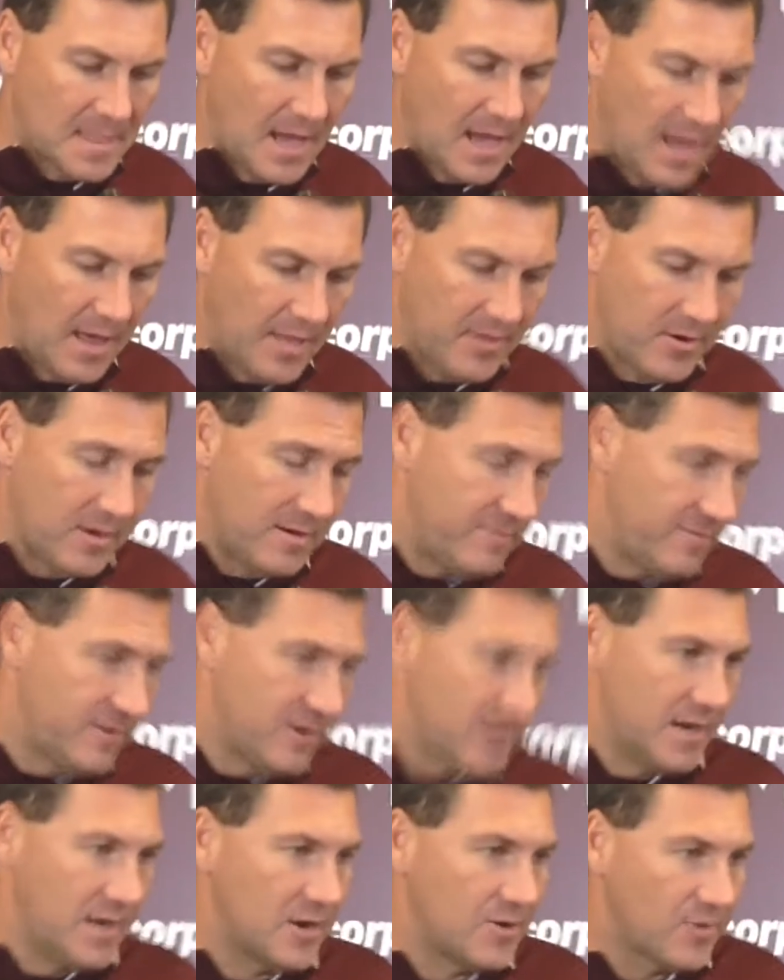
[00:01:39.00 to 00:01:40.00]
Uh, they're a
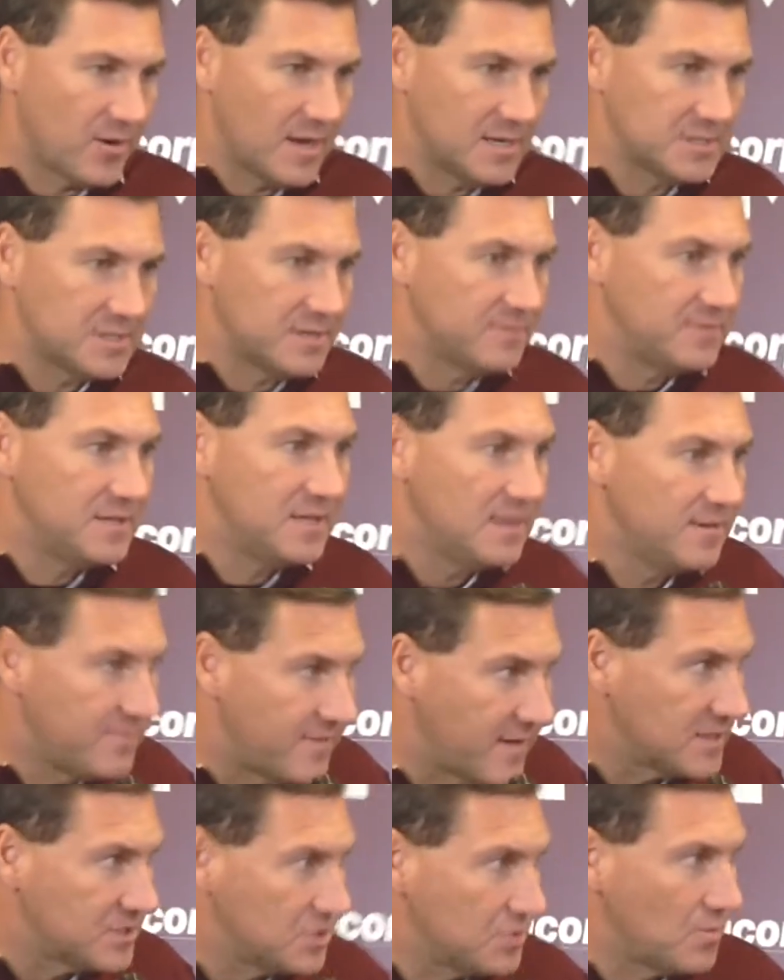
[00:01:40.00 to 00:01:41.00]
very aggressive
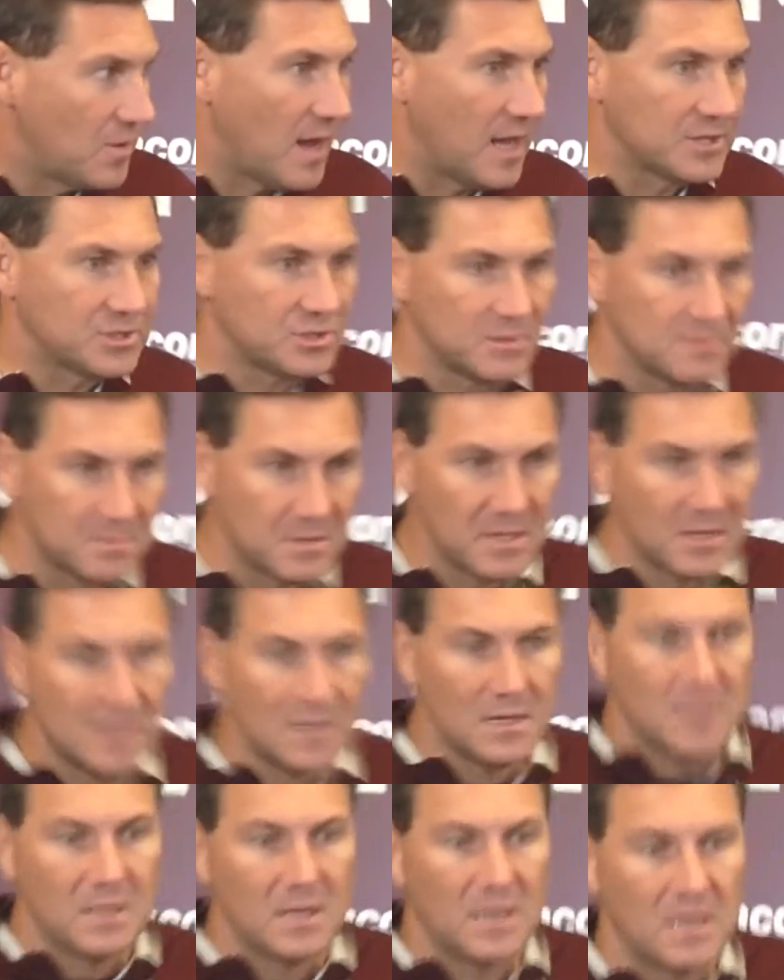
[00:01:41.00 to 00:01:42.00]
defense. You watch them,
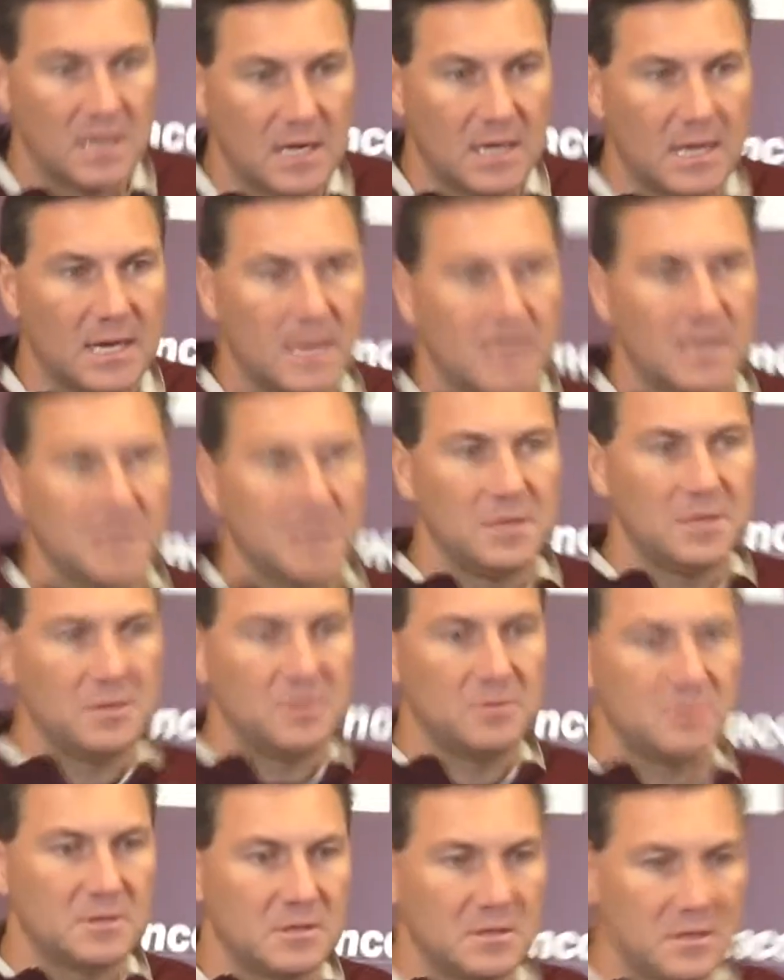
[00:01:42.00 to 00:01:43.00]
uh, you know,
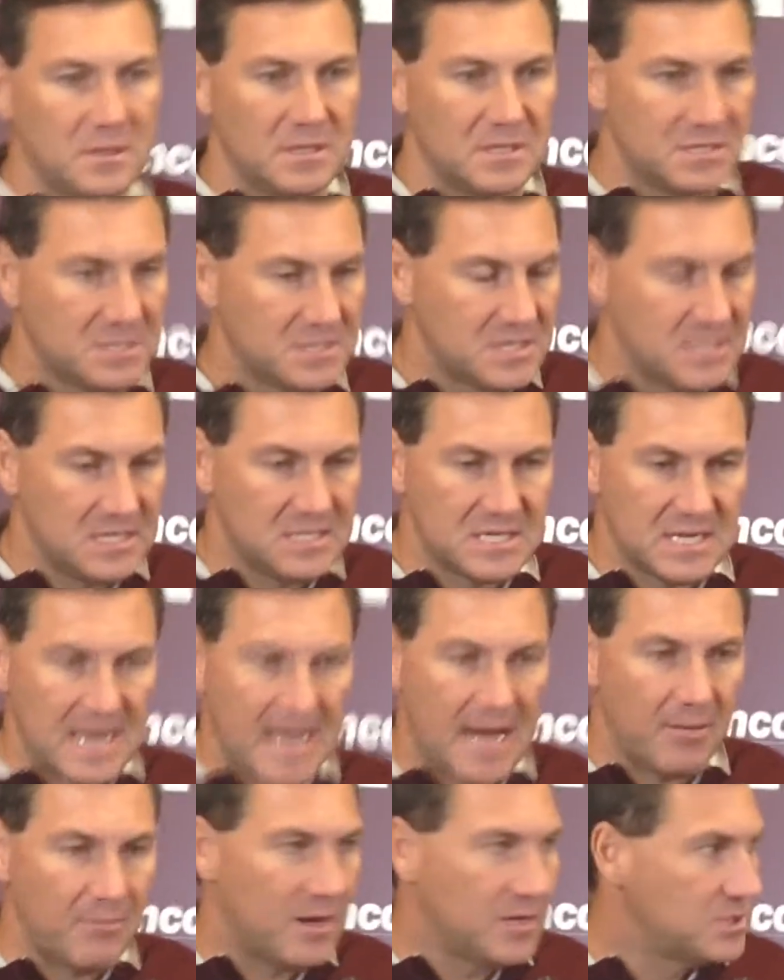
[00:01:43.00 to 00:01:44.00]
this season,
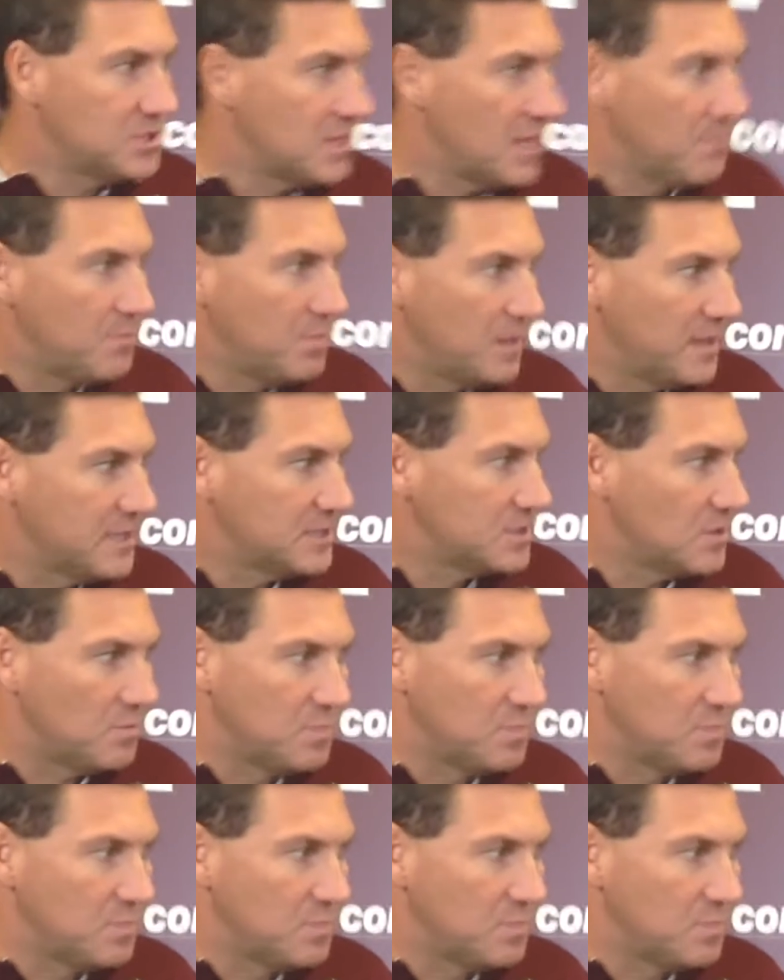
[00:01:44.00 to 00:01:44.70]
how much they blitz.